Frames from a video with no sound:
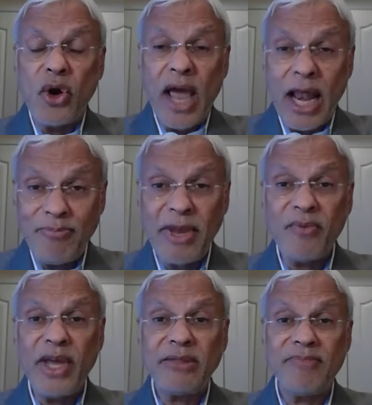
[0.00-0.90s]
helping
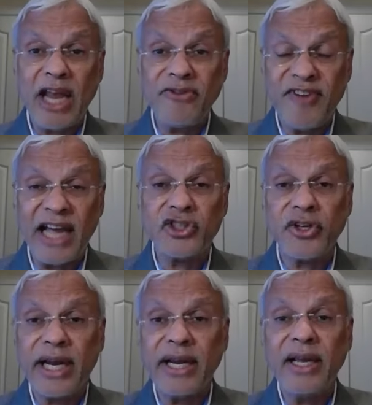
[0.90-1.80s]
with
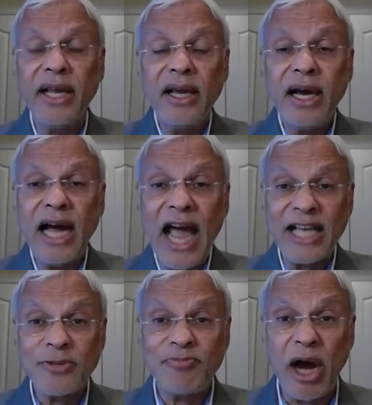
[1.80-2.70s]
manufacturing
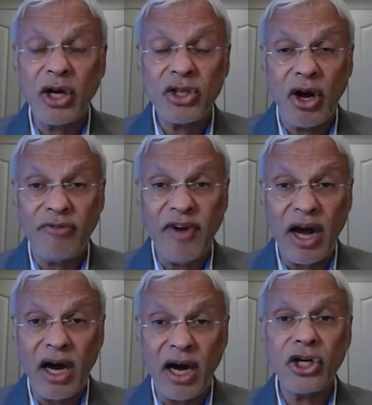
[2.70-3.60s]
as part of
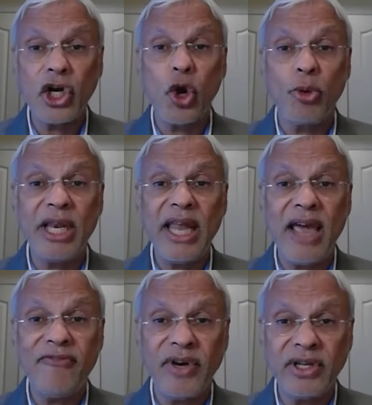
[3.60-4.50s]
our global
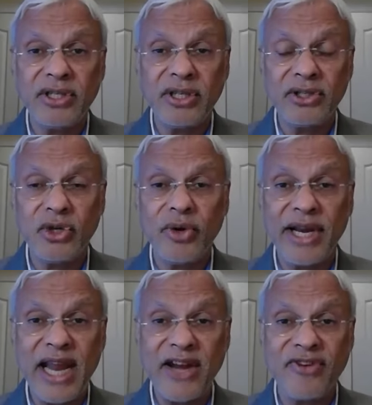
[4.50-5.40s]
effort to
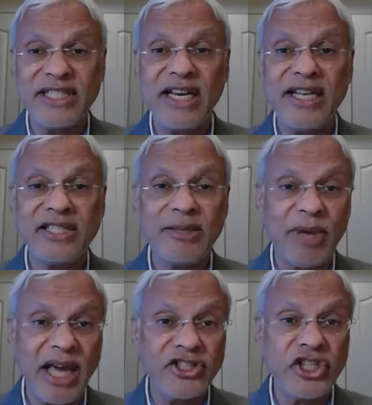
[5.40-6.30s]
create resilient
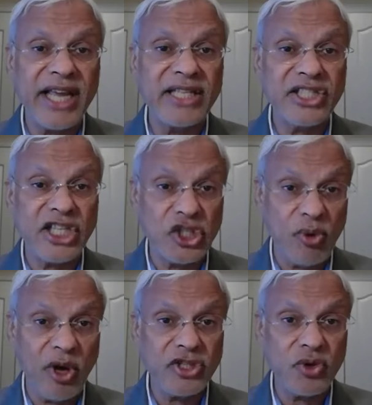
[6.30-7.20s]
supply chains and
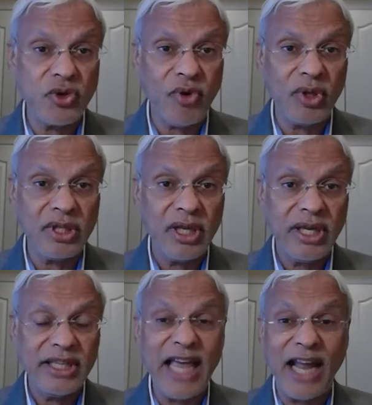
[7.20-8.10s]
so on and so forth,
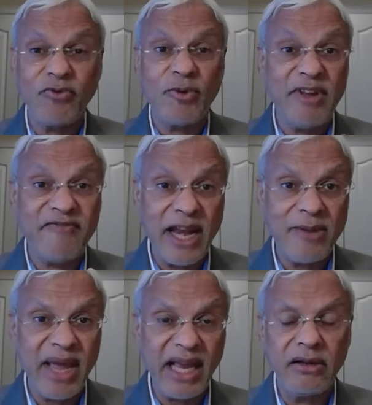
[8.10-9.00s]
that would be very
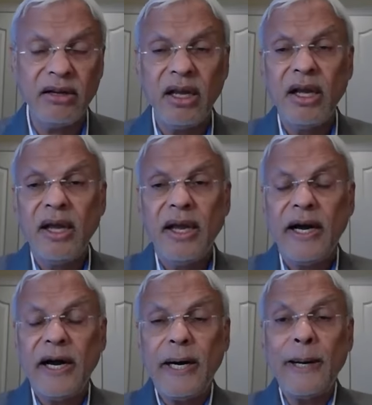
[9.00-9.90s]

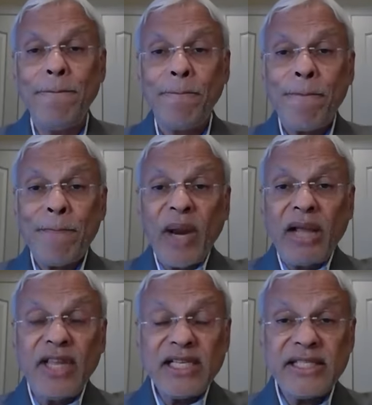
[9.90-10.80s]
big.
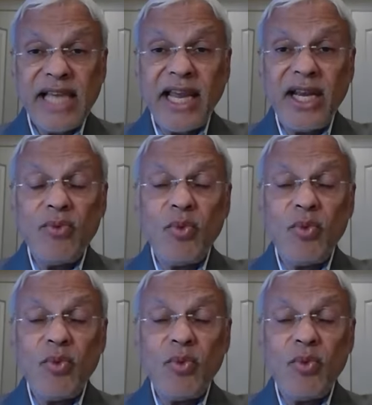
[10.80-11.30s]
The second